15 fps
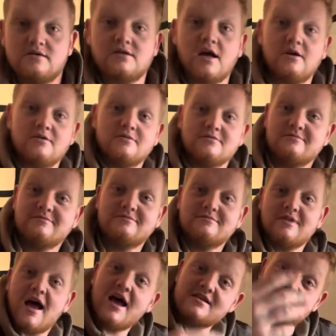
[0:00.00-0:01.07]
So,
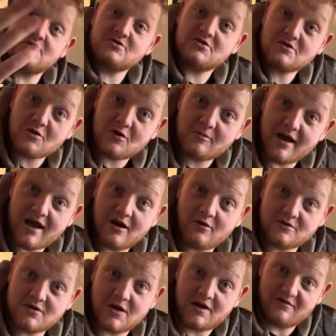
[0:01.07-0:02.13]
as I was just talking about
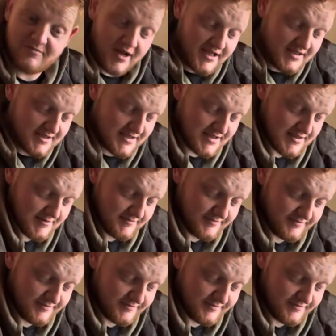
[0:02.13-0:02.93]
alternative baits,